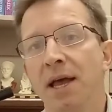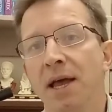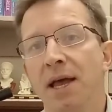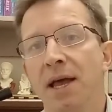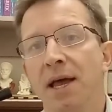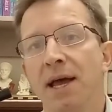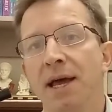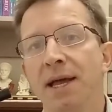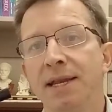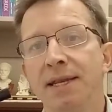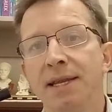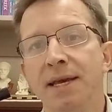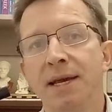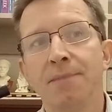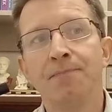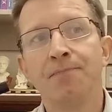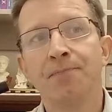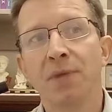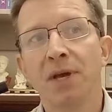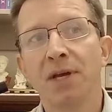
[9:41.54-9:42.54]
And
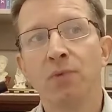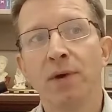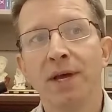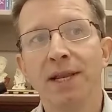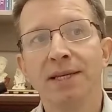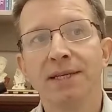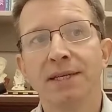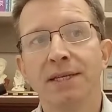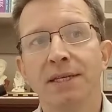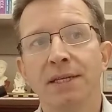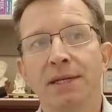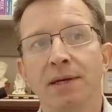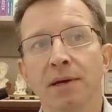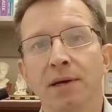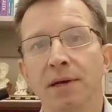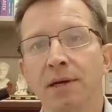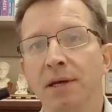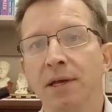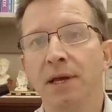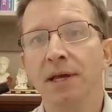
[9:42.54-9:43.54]
as well as
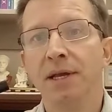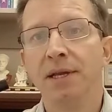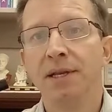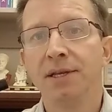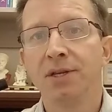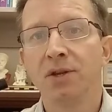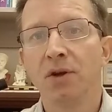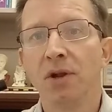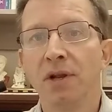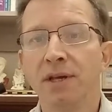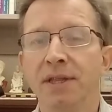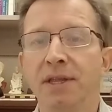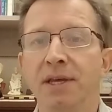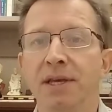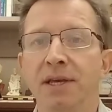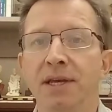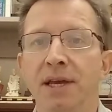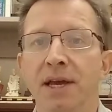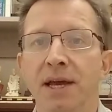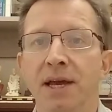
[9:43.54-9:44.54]
installing
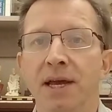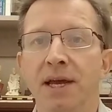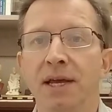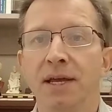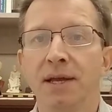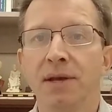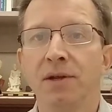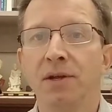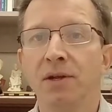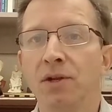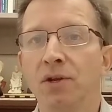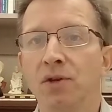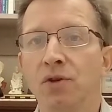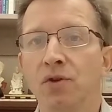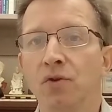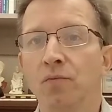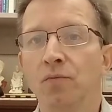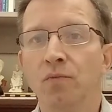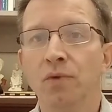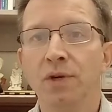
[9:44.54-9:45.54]
the
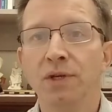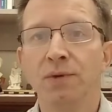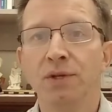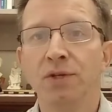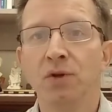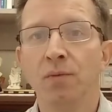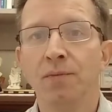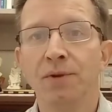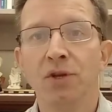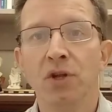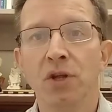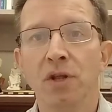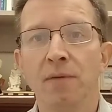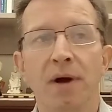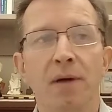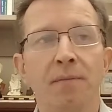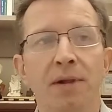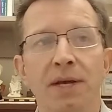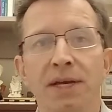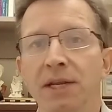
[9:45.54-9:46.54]
tomb, which was open to the
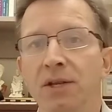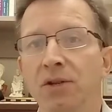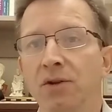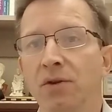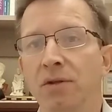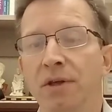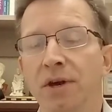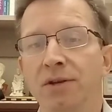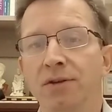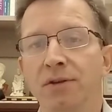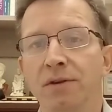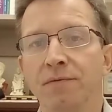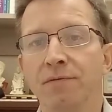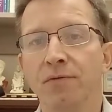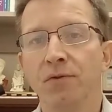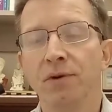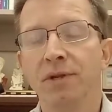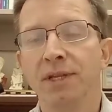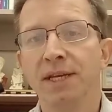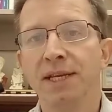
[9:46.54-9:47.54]
public in
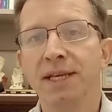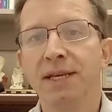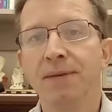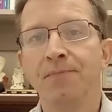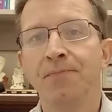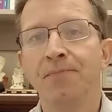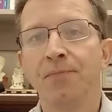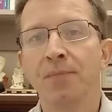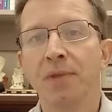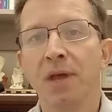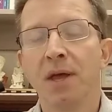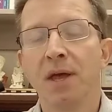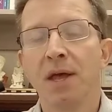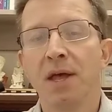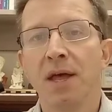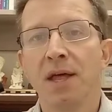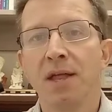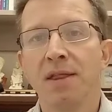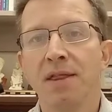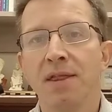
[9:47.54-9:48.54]
2014,
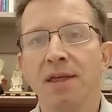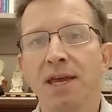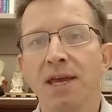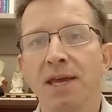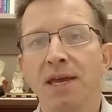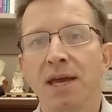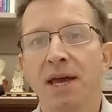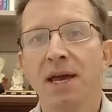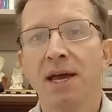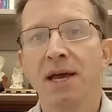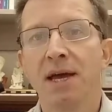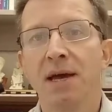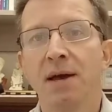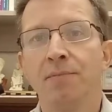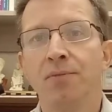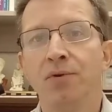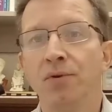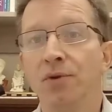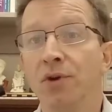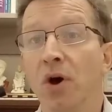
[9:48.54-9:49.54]
they
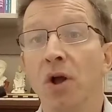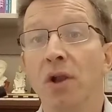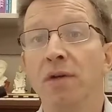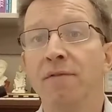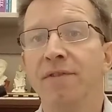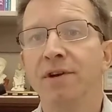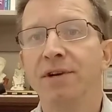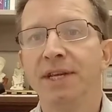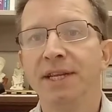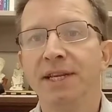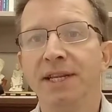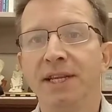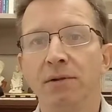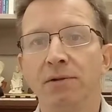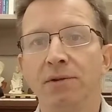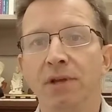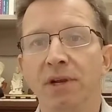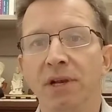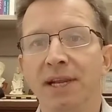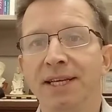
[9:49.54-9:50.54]
put all of their
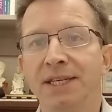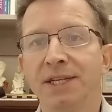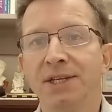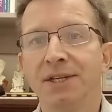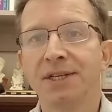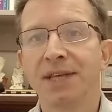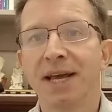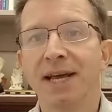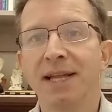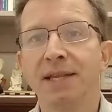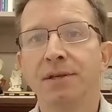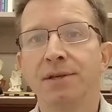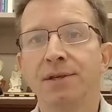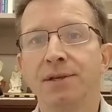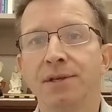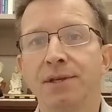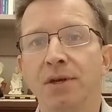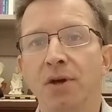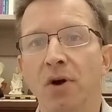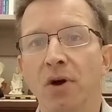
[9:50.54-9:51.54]
detailed laser
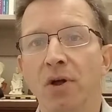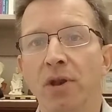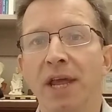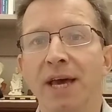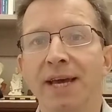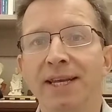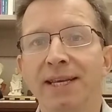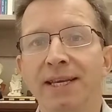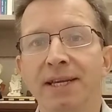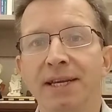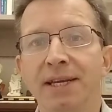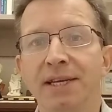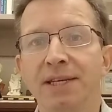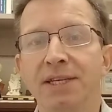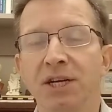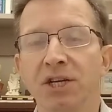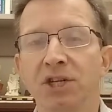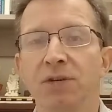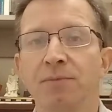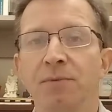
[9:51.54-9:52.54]
scans online in a
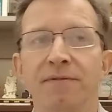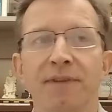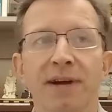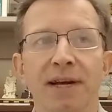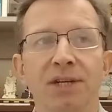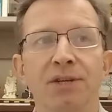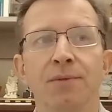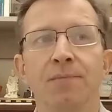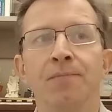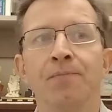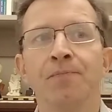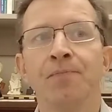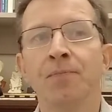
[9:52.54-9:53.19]
searchable fashion.